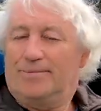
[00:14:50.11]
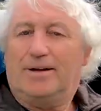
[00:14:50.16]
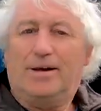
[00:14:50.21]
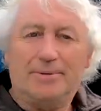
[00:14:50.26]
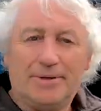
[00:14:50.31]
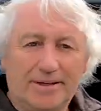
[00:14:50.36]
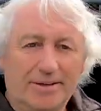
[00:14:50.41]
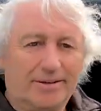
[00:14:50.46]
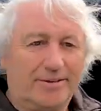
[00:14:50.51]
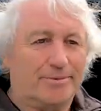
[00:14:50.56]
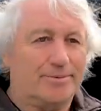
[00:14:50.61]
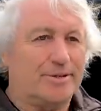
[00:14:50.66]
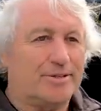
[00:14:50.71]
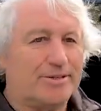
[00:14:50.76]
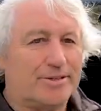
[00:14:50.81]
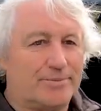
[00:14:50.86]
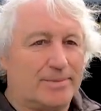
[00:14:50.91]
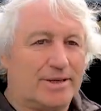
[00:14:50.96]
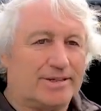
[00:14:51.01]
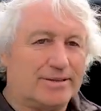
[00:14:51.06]
I mean, not the
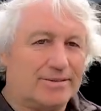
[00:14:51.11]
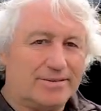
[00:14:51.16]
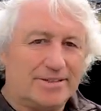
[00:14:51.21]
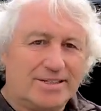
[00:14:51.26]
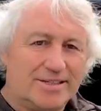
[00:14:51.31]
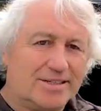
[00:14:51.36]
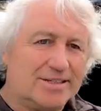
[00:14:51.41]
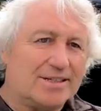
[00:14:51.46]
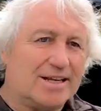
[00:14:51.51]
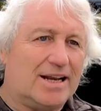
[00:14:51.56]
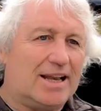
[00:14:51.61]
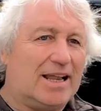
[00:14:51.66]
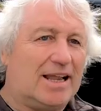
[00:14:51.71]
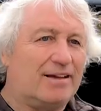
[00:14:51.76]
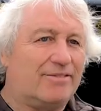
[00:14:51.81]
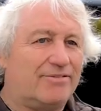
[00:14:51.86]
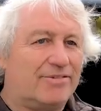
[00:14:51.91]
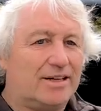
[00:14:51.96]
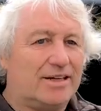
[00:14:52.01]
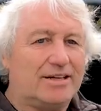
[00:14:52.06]
most dramatic. It's just a
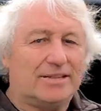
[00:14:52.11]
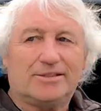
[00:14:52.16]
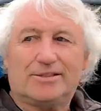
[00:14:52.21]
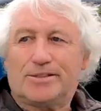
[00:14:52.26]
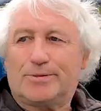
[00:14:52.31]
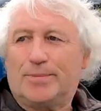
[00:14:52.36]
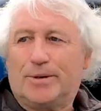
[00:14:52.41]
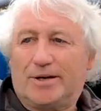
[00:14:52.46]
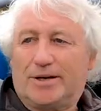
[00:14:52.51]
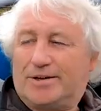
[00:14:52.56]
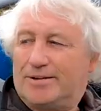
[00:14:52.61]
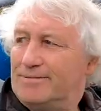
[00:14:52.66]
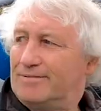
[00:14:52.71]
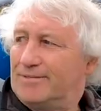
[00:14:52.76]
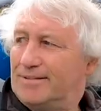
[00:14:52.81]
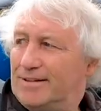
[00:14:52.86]
lovely little spot.